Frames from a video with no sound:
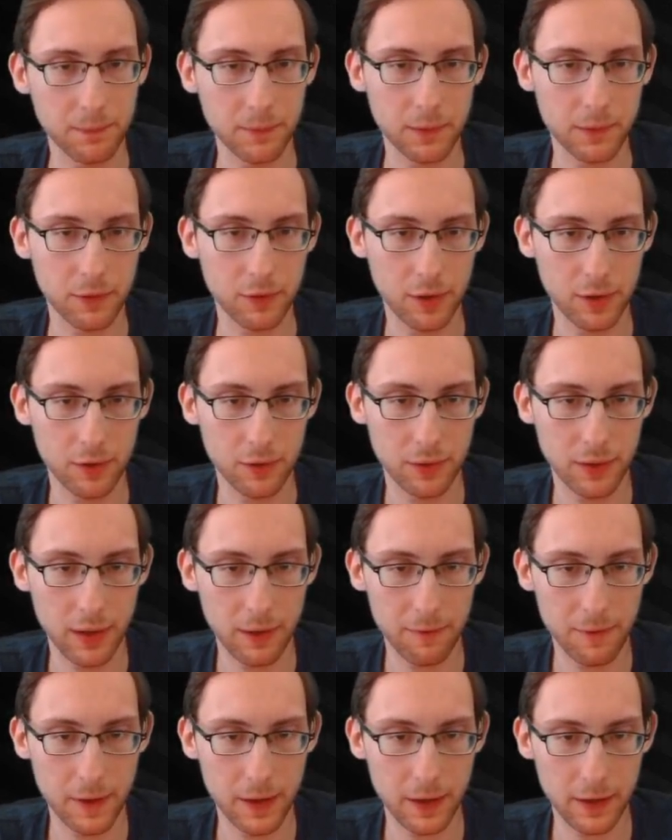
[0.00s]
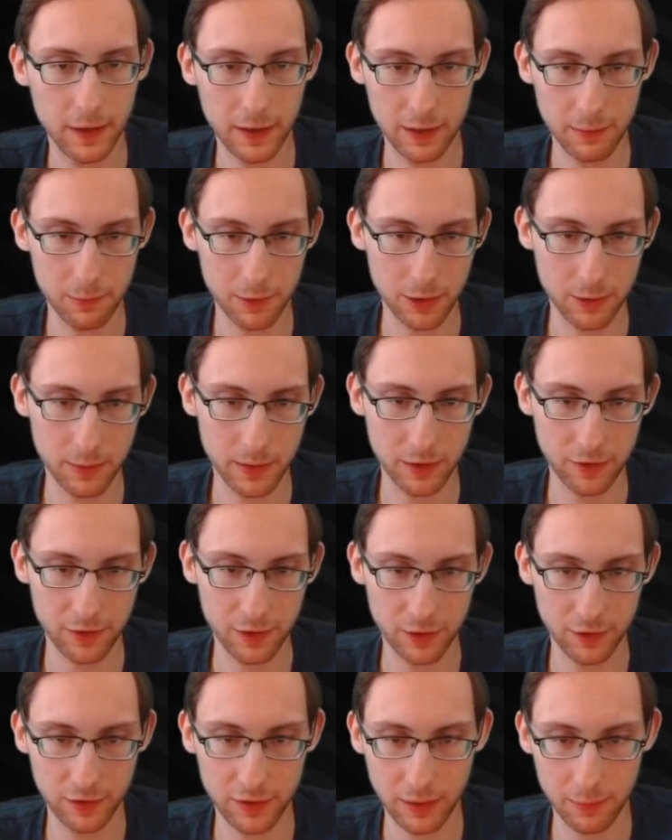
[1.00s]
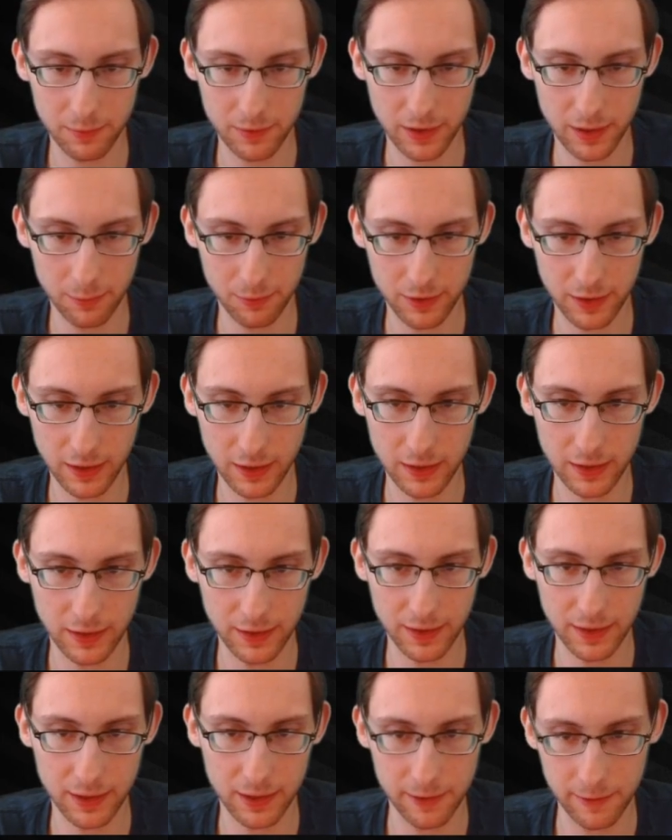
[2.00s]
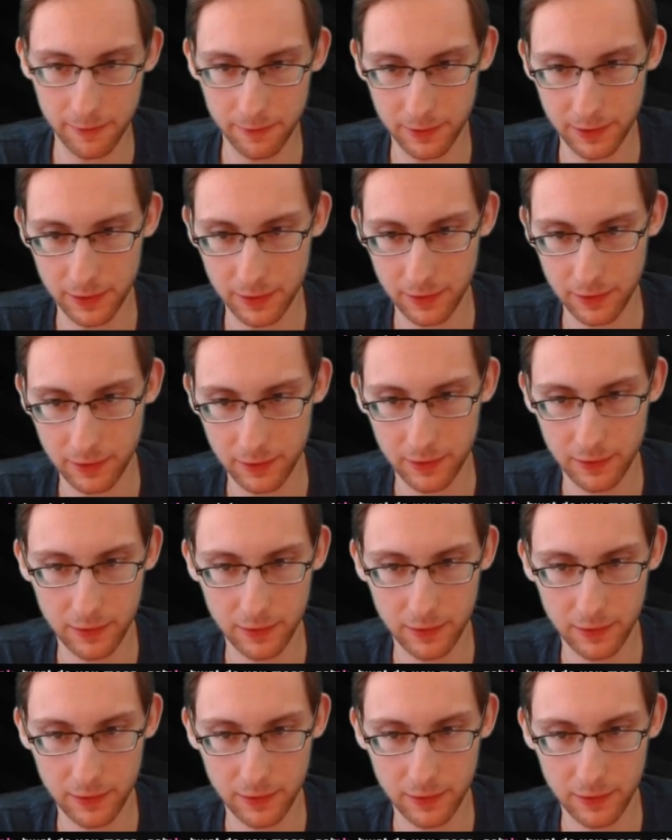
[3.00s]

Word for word: So I don't have that anymore, but I still sometimes like click out of it,